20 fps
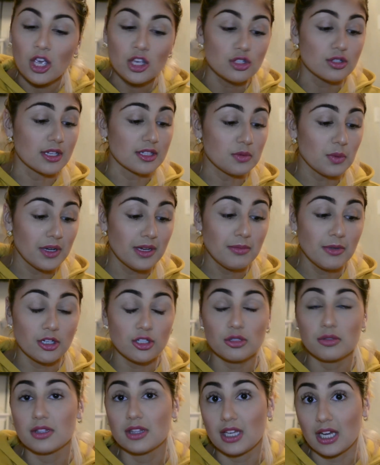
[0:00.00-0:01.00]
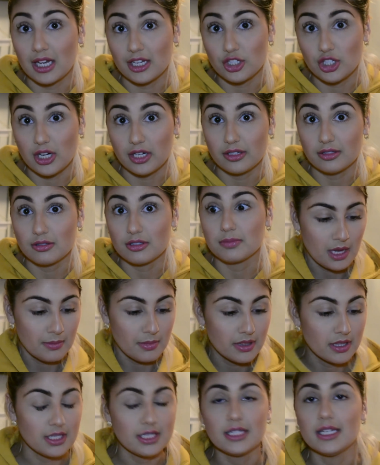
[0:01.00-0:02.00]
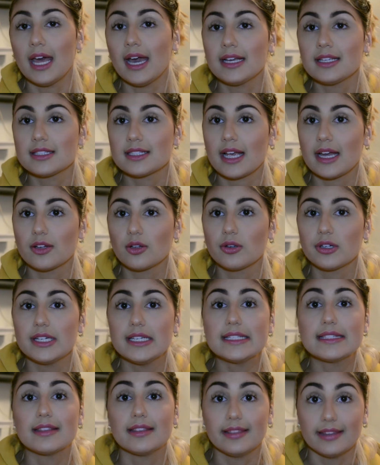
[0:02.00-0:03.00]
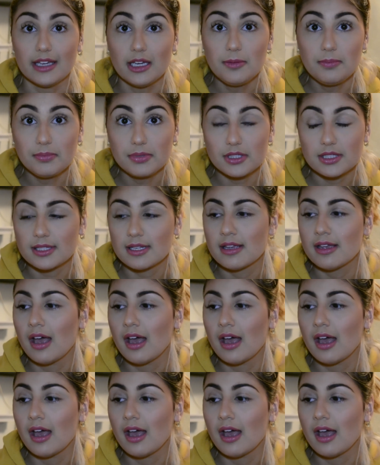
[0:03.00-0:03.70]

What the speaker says: So that's why I'm not doing the eyeshadows. The next category is lips.